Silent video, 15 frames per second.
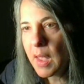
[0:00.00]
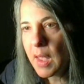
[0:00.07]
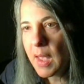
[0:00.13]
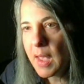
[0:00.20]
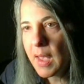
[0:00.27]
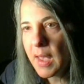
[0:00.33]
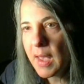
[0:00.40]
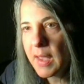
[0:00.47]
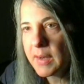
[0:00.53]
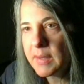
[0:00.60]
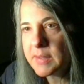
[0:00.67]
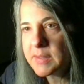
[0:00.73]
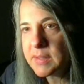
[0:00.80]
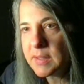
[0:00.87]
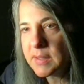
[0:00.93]
and
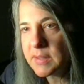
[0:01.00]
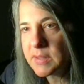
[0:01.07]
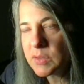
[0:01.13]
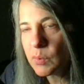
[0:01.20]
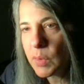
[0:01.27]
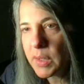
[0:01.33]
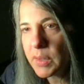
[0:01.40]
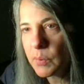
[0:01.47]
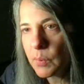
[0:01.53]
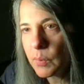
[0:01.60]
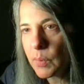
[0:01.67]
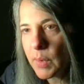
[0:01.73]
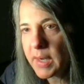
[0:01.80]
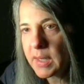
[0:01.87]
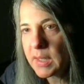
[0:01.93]
it's this one
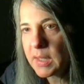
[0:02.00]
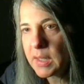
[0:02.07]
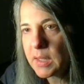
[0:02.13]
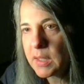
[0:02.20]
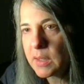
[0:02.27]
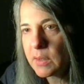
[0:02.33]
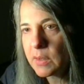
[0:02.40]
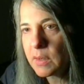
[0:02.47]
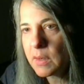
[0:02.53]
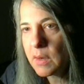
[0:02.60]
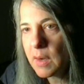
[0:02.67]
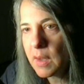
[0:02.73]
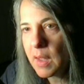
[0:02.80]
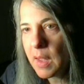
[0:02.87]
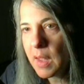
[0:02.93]
right here.
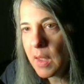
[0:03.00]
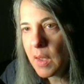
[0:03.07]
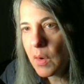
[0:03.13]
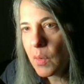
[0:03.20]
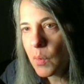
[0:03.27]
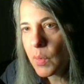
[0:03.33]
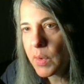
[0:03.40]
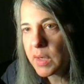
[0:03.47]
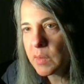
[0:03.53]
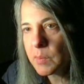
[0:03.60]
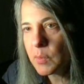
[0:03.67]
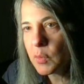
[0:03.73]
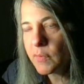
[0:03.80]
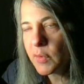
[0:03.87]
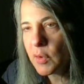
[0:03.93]
We're going to
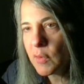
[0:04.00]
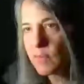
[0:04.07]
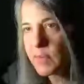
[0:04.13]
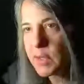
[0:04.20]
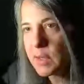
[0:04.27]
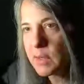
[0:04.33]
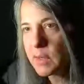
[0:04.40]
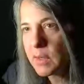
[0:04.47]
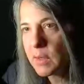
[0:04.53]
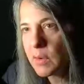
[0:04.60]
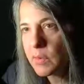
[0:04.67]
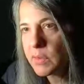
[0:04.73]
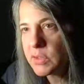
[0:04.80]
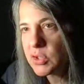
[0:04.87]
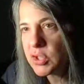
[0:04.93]
move it over here and
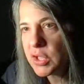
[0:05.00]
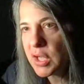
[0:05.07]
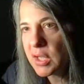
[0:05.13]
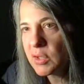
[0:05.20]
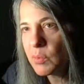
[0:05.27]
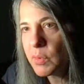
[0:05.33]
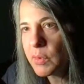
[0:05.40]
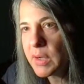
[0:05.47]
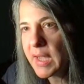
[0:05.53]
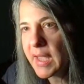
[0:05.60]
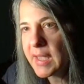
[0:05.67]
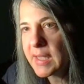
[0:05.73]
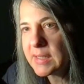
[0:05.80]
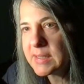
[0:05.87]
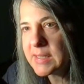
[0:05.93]
go to January
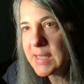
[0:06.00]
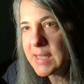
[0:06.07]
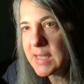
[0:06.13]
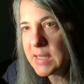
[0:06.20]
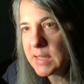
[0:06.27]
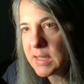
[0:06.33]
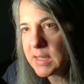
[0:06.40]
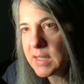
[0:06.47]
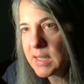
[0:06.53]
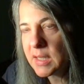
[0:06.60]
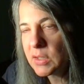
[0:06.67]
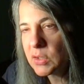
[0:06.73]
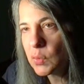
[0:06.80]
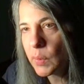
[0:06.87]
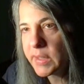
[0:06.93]
18th,
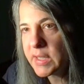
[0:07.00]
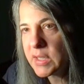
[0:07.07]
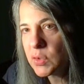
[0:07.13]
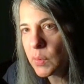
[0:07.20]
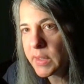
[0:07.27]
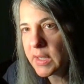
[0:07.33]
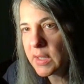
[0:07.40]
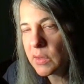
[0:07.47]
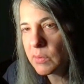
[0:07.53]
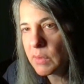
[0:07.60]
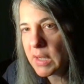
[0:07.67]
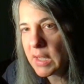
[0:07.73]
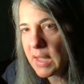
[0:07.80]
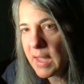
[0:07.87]
2023.